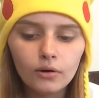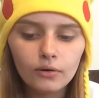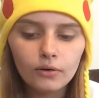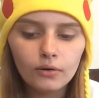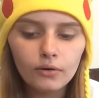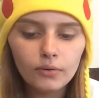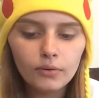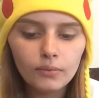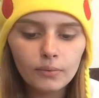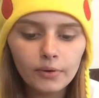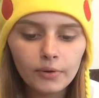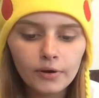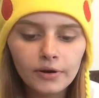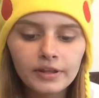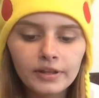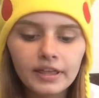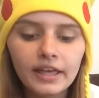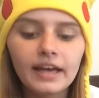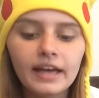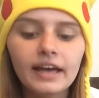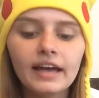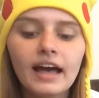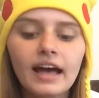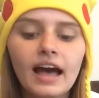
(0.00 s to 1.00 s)
Who were
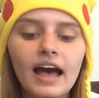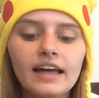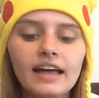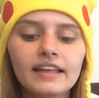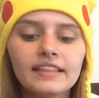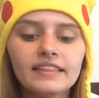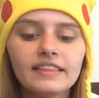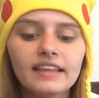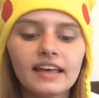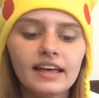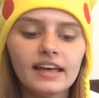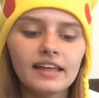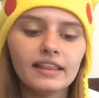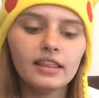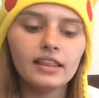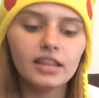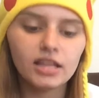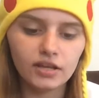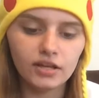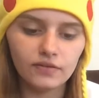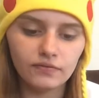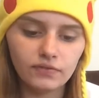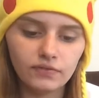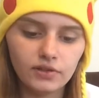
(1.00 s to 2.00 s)
they? I said,
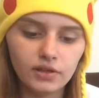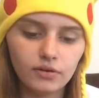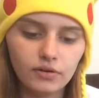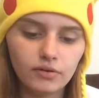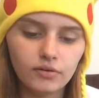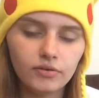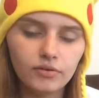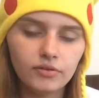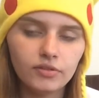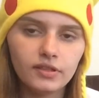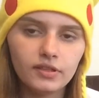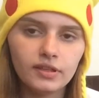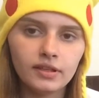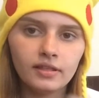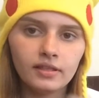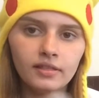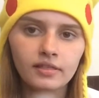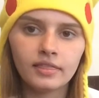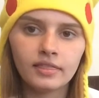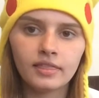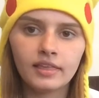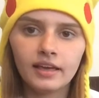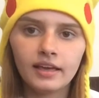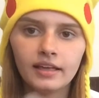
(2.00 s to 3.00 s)
confused.
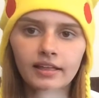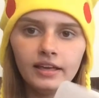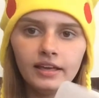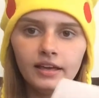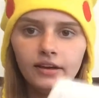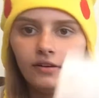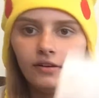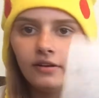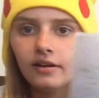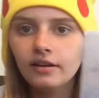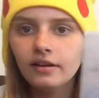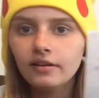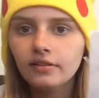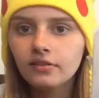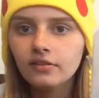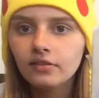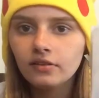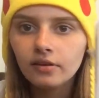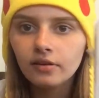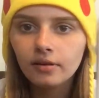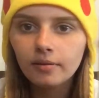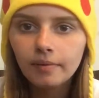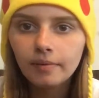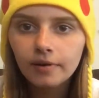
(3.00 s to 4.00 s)
And here is
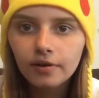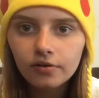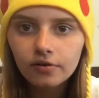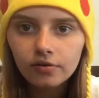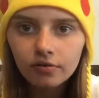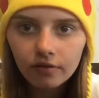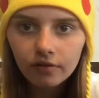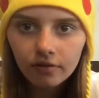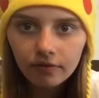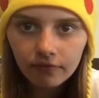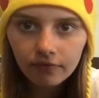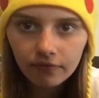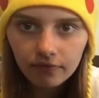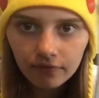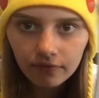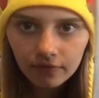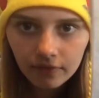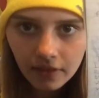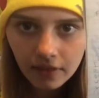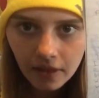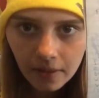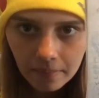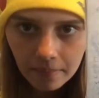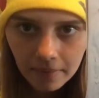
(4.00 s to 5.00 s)
a picture of
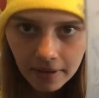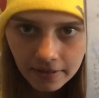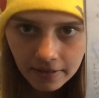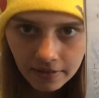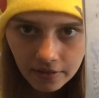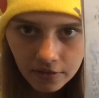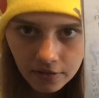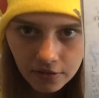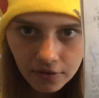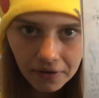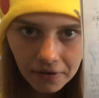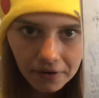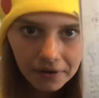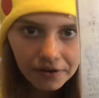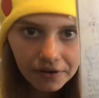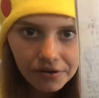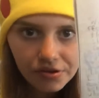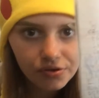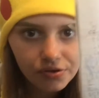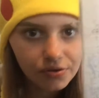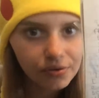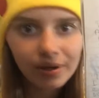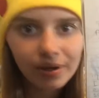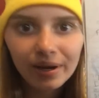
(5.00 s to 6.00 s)
them as a star
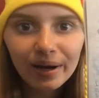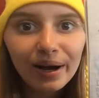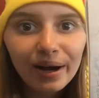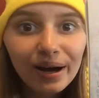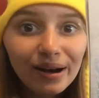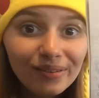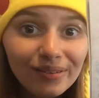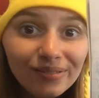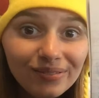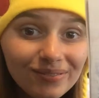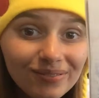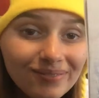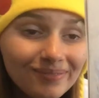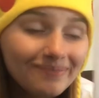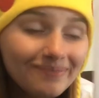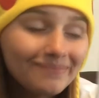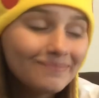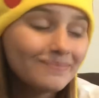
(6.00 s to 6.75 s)
shooting off.